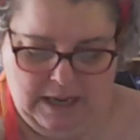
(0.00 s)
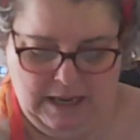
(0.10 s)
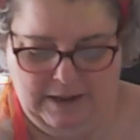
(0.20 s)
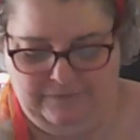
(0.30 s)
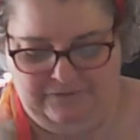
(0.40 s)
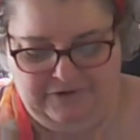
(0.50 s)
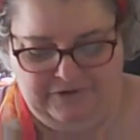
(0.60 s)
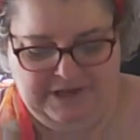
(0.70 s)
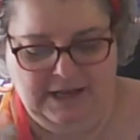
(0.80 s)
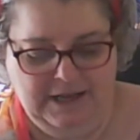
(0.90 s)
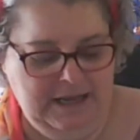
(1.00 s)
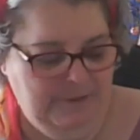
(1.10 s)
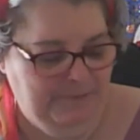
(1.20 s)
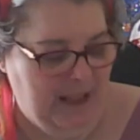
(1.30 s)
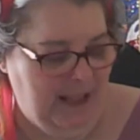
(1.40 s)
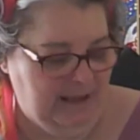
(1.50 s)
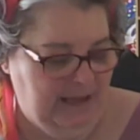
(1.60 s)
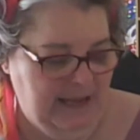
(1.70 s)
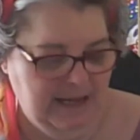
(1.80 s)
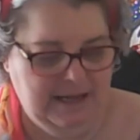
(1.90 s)
facilities, parks, anything
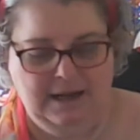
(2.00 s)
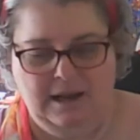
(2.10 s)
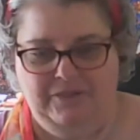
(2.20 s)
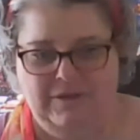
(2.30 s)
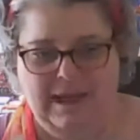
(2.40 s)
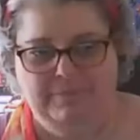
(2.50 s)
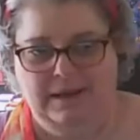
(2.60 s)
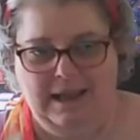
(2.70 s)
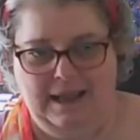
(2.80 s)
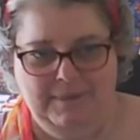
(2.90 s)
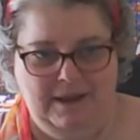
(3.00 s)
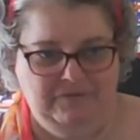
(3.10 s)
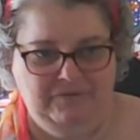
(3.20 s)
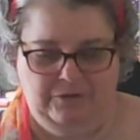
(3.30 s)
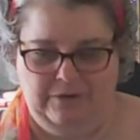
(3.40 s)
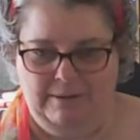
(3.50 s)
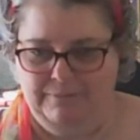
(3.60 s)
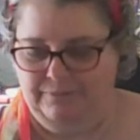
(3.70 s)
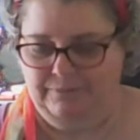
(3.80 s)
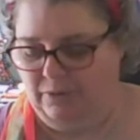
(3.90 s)
like that be named after Trump,
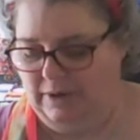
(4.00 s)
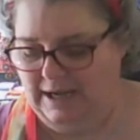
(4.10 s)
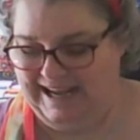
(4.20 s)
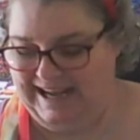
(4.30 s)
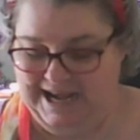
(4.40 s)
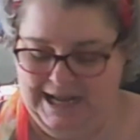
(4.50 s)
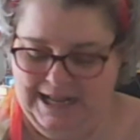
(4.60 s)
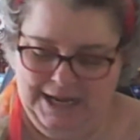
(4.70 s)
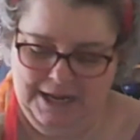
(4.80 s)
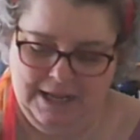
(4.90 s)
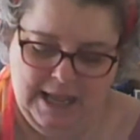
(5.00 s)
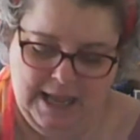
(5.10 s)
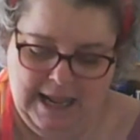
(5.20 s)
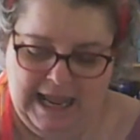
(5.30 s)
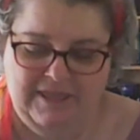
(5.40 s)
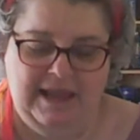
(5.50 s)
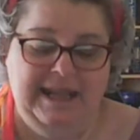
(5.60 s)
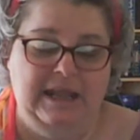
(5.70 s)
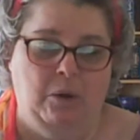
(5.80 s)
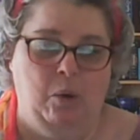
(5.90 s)
buildings, anything, and that he
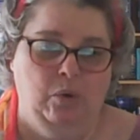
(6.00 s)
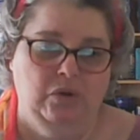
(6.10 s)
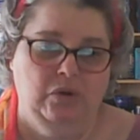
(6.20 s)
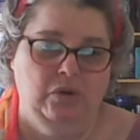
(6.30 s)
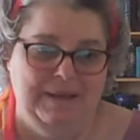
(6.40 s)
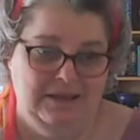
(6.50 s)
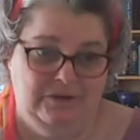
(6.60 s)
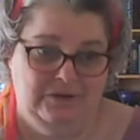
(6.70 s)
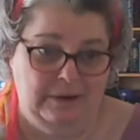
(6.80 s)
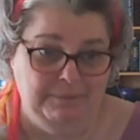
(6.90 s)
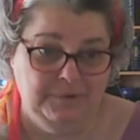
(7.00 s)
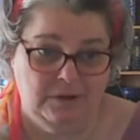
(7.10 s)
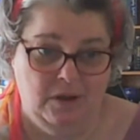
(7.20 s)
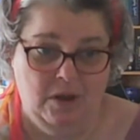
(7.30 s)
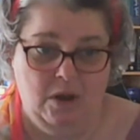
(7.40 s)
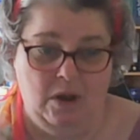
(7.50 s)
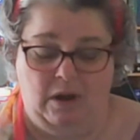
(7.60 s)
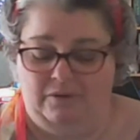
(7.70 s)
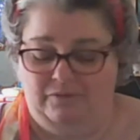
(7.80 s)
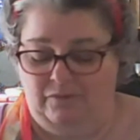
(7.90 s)
also be stripped of
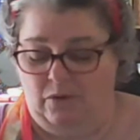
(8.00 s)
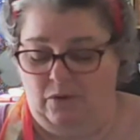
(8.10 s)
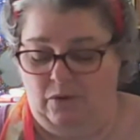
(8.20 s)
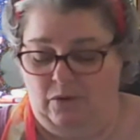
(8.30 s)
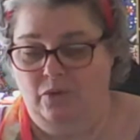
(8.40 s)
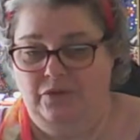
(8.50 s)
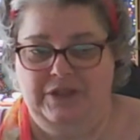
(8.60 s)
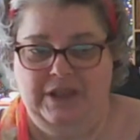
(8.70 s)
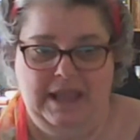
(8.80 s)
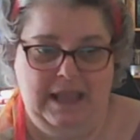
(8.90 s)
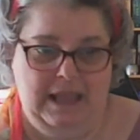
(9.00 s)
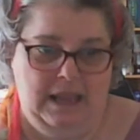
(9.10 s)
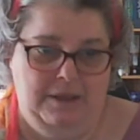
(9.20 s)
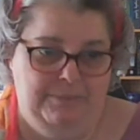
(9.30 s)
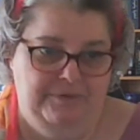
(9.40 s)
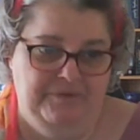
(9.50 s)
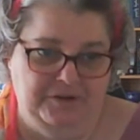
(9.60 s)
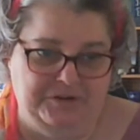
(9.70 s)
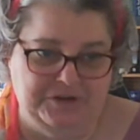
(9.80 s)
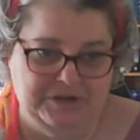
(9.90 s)
all the privileges
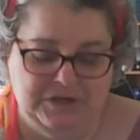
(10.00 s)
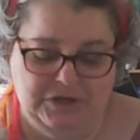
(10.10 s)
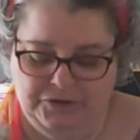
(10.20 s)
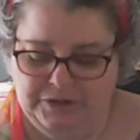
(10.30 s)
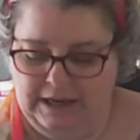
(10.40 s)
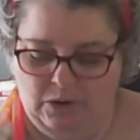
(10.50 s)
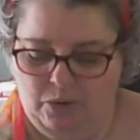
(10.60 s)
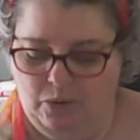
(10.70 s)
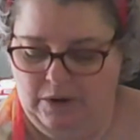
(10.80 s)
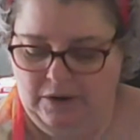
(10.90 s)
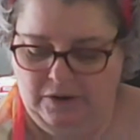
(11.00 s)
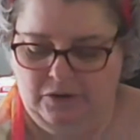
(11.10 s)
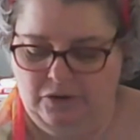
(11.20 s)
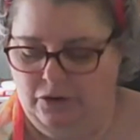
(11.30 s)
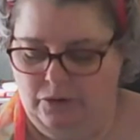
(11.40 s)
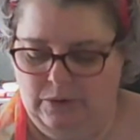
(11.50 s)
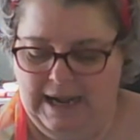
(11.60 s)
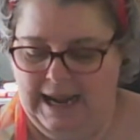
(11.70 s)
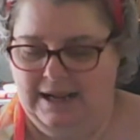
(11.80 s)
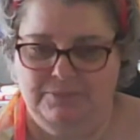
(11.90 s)
usually accorded to an
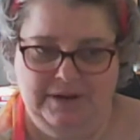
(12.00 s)
ex-president,